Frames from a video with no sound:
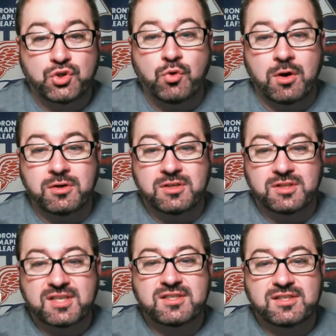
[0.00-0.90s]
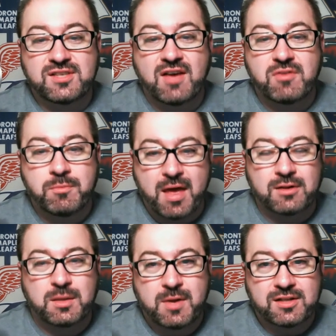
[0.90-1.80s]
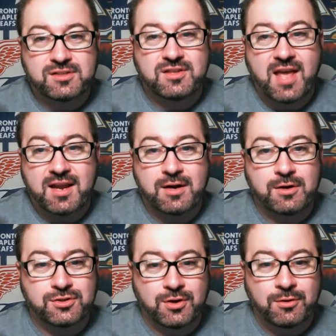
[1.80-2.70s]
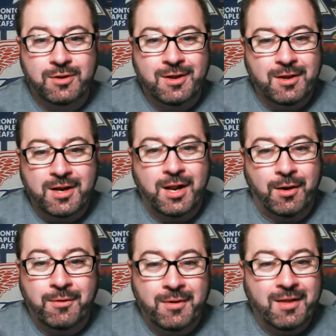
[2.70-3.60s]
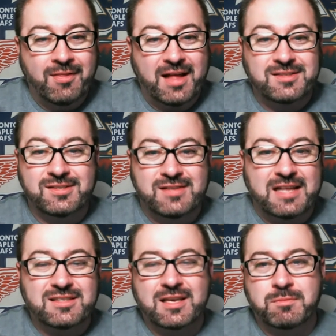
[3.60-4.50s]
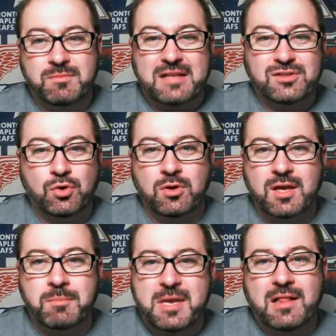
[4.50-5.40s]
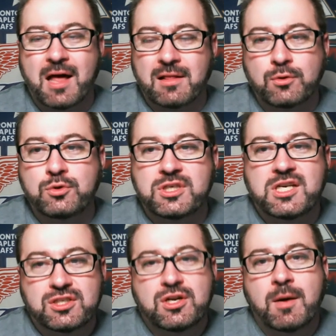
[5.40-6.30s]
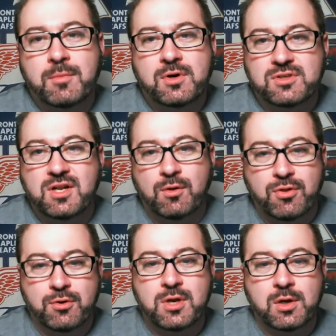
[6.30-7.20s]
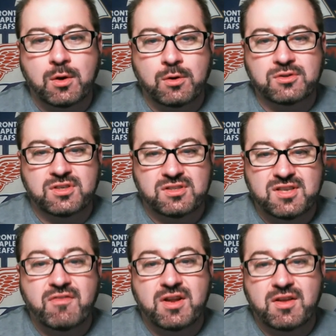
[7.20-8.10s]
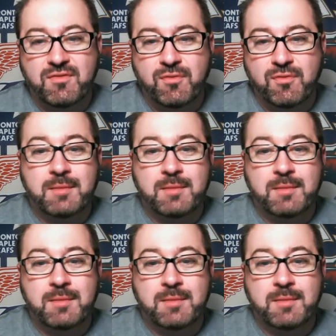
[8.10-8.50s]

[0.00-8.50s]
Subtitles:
267 penalty minutes in that year. So, that's sort of like Milan Lucic numbers. 30 goals in 74